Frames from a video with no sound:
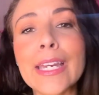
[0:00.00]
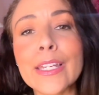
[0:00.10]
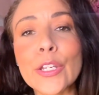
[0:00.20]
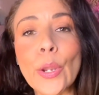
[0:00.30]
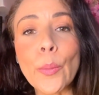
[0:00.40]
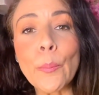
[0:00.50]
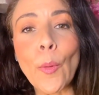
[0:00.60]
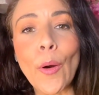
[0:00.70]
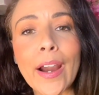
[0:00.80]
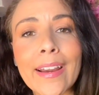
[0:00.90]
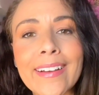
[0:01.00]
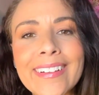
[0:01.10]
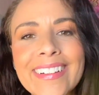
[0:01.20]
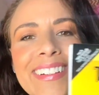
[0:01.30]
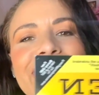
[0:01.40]
No More.
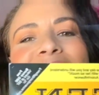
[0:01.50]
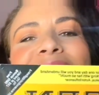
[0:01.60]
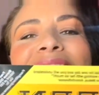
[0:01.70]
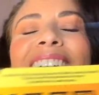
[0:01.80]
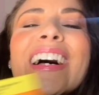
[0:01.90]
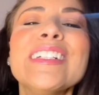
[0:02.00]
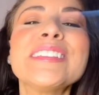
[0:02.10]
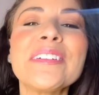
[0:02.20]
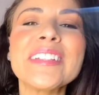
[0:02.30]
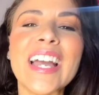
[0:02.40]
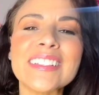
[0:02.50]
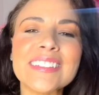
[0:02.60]
So yes,